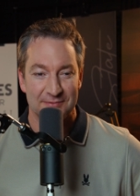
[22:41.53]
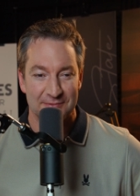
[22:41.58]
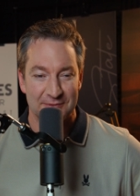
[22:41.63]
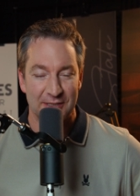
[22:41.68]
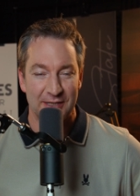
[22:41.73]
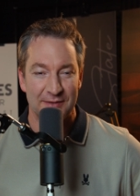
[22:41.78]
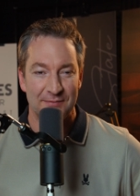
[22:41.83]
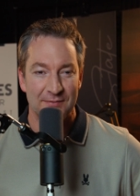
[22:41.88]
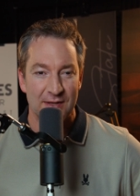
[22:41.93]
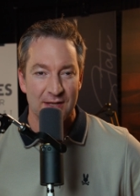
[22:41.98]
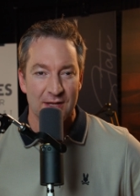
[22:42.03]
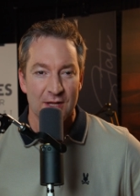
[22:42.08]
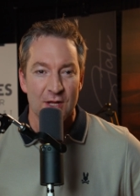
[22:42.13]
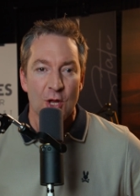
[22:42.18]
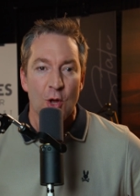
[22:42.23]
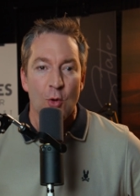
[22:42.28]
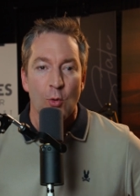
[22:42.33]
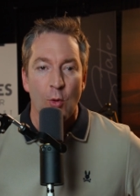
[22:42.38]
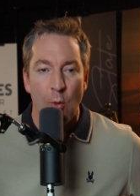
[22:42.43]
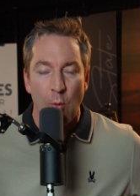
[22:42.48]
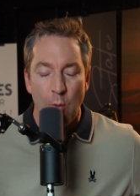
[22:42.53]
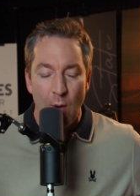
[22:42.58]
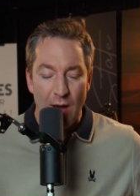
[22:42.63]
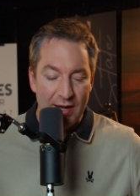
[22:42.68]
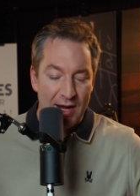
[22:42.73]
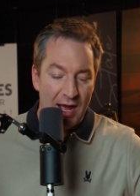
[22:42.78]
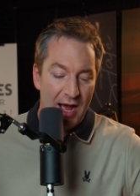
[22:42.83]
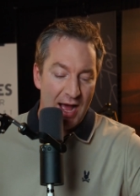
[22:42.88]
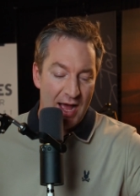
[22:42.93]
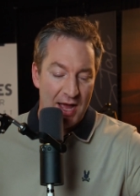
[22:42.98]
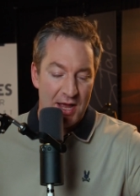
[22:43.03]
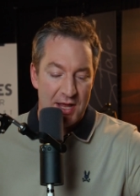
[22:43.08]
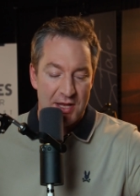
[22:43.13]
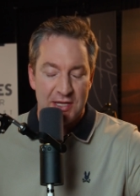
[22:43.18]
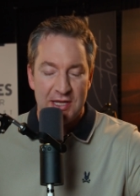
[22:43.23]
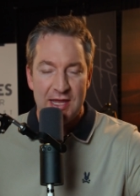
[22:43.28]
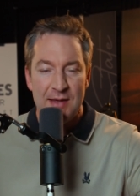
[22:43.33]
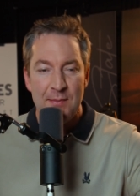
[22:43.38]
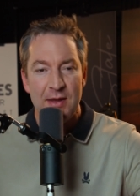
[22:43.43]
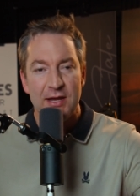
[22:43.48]
Good. Well,
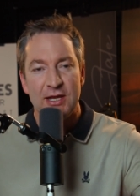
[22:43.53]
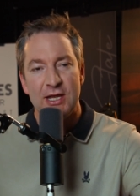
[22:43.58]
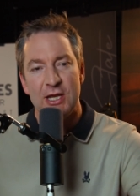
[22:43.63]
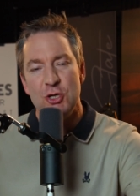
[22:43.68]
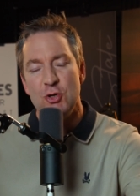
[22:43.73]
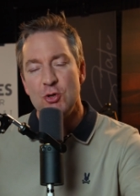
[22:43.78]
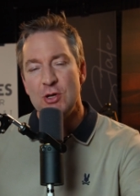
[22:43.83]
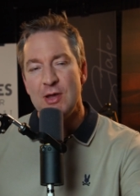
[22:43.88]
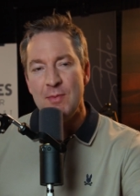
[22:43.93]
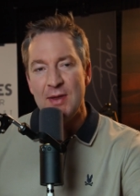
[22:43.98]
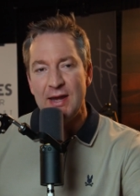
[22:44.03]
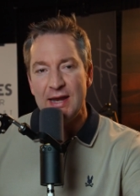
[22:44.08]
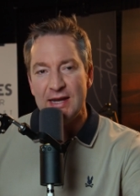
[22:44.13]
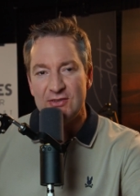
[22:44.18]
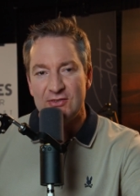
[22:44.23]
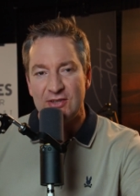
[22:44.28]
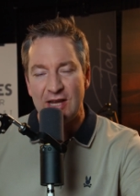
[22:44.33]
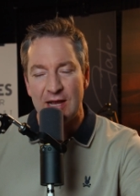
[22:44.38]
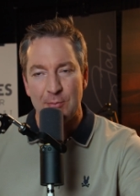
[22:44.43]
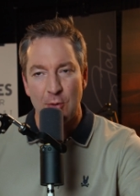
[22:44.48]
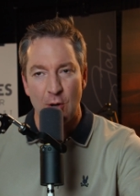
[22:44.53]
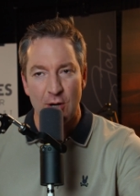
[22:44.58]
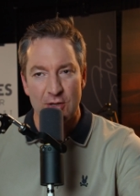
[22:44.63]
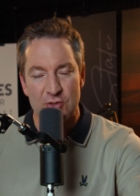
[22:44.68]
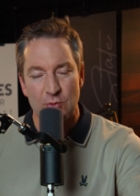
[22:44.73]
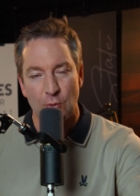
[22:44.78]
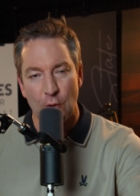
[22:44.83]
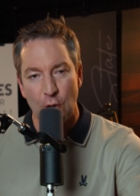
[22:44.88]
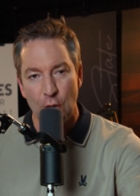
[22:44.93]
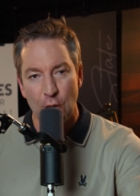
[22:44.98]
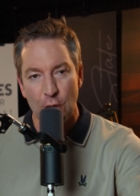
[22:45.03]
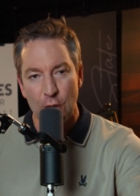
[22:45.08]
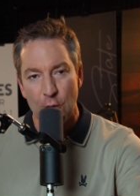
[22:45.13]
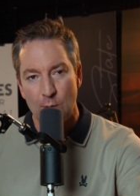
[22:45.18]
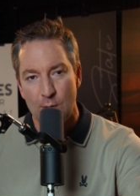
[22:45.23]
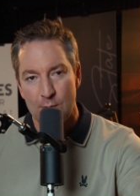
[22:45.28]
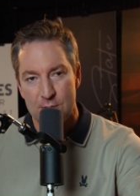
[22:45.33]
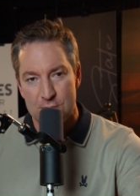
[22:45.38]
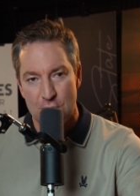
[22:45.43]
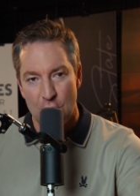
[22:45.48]
can you give me an example? All right, so earlier
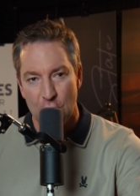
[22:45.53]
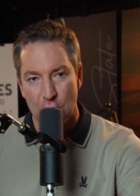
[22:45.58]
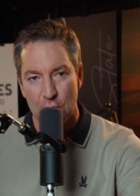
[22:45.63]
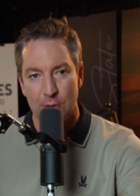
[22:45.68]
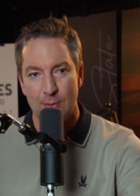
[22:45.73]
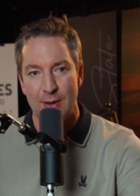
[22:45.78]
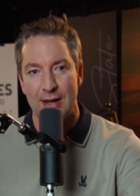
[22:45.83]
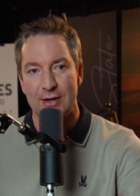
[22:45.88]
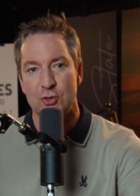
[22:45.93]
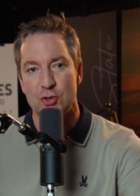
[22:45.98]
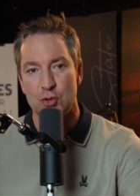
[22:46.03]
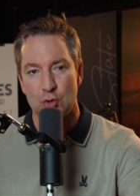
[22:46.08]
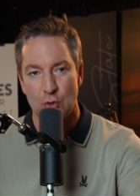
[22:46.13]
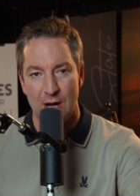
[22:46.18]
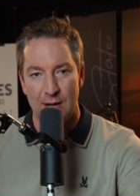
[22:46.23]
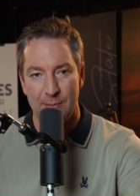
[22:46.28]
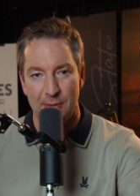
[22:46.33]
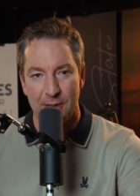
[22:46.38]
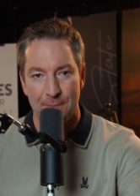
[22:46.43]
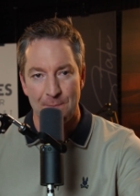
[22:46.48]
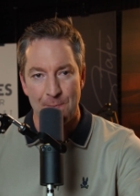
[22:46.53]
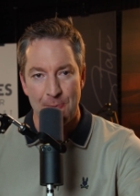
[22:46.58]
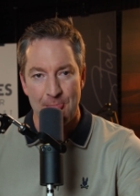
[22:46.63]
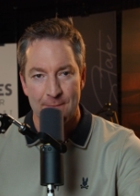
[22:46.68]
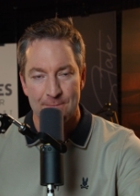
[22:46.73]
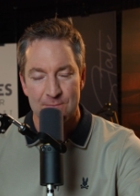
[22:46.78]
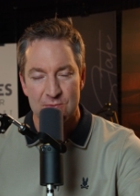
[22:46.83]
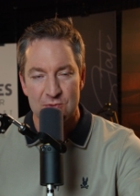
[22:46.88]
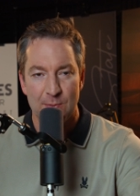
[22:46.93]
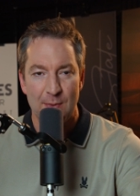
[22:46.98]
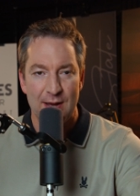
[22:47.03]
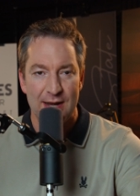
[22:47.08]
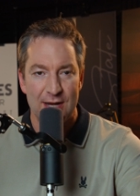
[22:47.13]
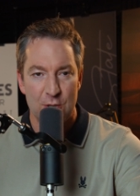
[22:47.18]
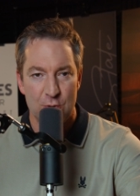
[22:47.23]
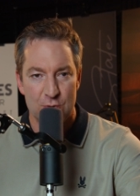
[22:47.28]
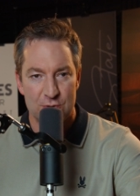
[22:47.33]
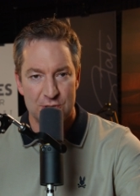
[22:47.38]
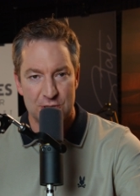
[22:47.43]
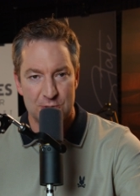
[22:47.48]
we were talking about trauma. Somebody
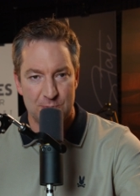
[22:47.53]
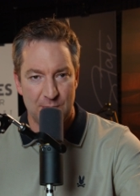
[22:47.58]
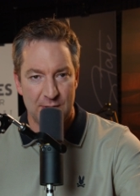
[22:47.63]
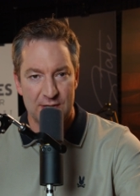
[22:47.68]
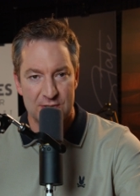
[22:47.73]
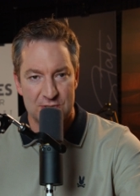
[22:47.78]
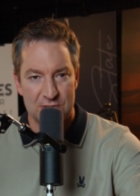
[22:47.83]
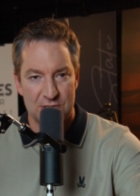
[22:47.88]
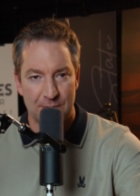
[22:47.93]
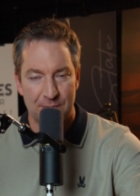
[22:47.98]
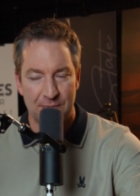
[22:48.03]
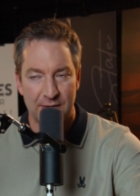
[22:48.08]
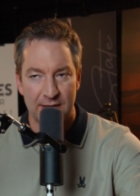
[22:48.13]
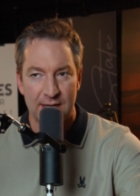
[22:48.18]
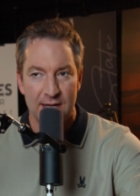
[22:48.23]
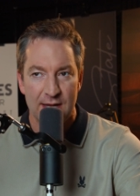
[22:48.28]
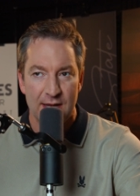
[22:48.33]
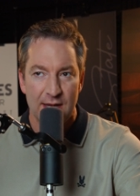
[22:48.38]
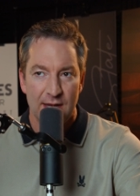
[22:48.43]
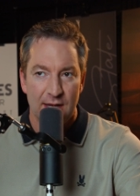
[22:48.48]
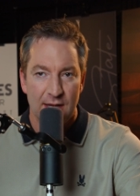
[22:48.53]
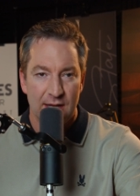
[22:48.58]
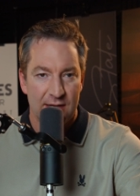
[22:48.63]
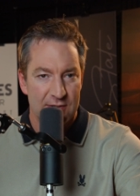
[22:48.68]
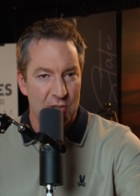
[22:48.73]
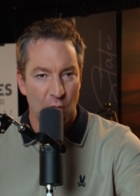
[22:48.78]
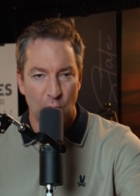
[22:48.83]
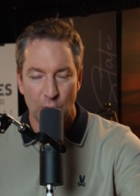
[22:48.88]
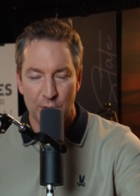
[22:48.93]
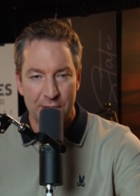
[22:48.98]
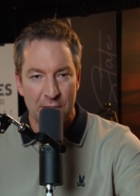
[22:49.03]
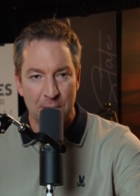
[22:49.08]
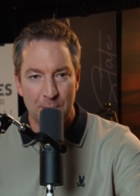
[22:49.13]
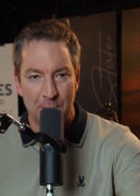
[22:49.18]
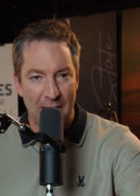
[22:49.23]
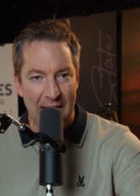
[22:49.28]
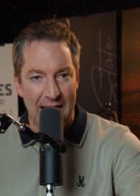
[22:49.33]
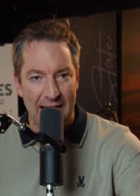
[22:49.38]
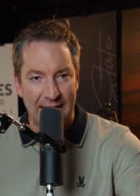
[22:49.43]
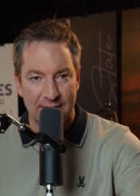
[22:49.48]
who experienced something is holding them
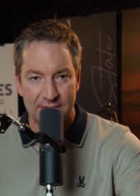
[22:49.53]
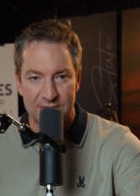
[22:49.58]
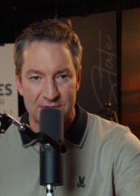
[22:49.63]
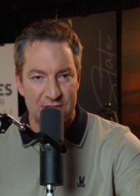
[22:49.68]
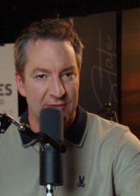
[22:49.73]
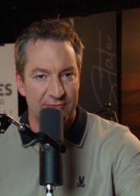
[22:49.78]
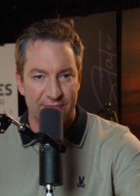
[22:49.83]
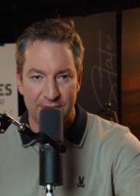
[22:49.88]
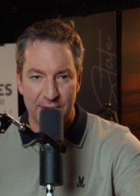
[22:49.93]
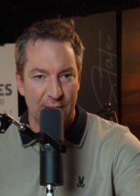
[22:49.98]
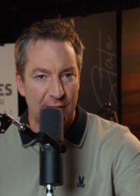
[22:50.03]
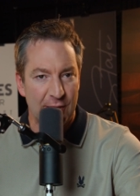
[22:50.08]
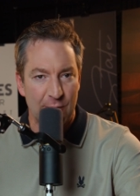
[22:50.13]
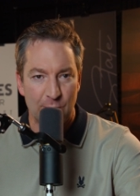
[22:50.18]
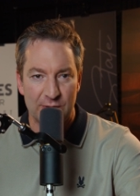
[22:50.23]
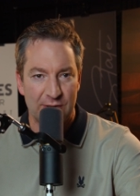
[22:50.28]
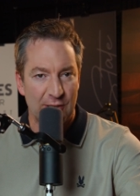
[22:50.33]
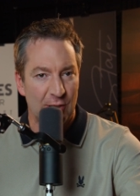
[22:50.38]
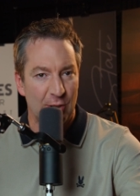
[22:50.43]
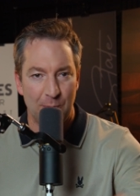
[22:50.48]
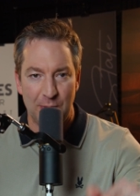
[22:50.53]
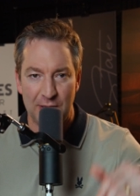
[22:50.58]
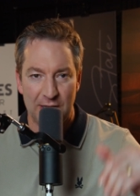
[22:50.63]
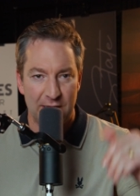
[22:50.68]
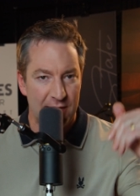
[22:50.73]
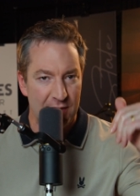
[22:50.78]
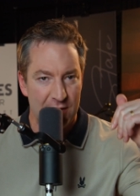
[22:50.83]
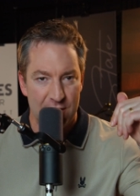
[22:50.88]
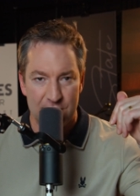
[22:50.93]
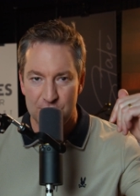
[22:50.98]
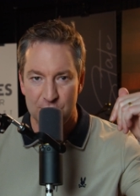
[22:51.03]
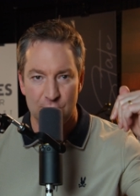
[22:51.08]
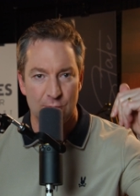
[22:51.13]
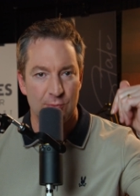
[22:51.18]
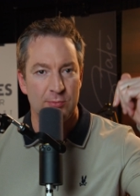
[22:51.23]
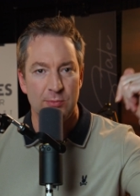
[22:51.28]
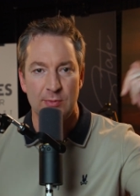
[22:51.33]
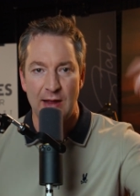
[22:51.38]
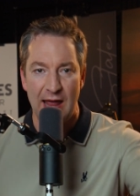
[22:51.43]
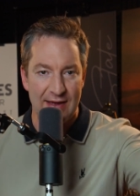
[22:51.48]
back. It's interfering with their ability to
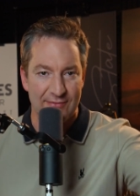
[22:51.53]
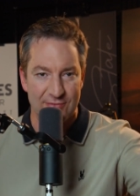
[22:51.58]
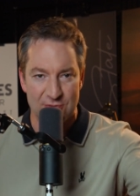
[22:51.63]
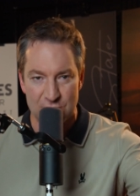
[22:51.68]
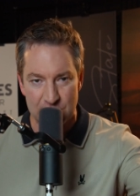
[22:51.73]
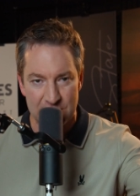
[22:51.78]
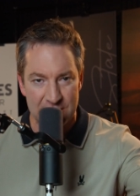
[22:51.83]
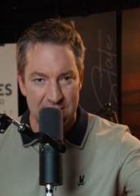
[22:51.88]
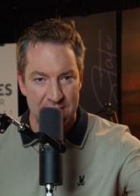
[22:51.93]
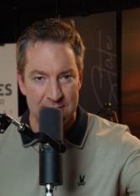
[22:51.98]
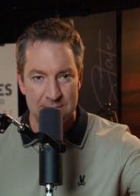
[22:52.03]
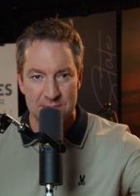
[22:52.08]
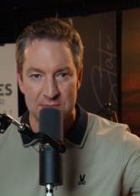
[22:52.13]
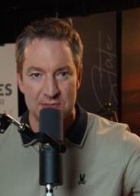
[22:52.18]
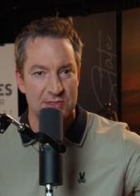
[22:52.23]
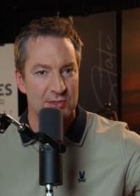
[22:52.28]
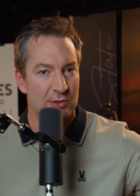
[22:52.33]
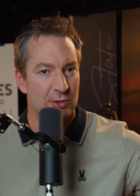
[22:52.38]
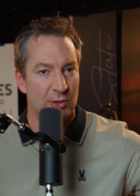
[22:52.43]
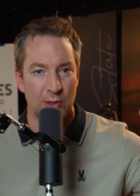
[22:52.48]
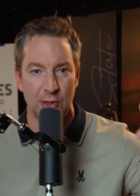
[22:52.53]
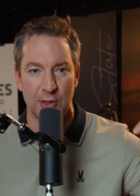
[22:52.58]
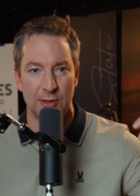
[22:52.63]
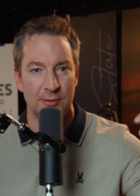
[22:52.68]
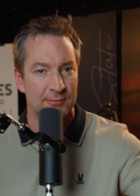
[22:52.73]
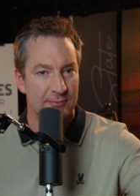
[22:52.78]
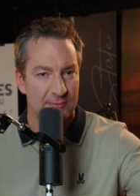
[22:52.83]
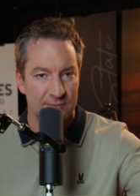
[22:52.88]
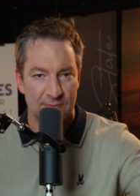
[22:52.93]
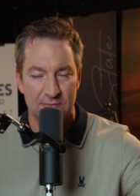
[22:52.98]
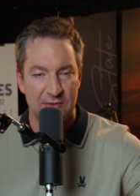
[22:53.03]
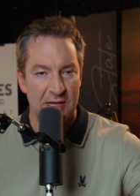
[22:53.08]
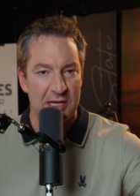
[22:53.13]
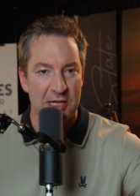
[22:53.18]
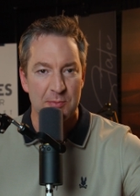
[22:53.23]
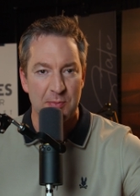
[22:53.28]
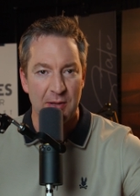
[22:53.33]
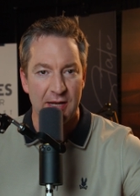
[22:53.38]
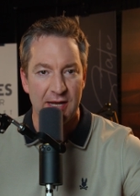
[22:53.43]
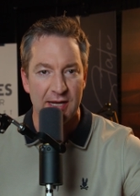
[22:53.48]
have dreams or
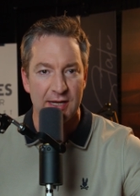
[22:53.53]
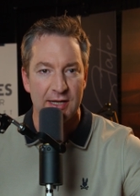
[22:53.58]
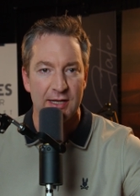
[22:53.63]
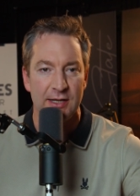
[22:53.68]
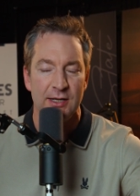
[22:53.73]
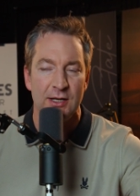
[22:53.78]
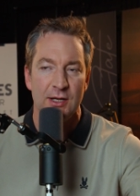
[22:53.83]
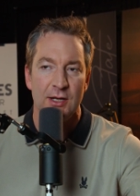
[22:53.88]
think big.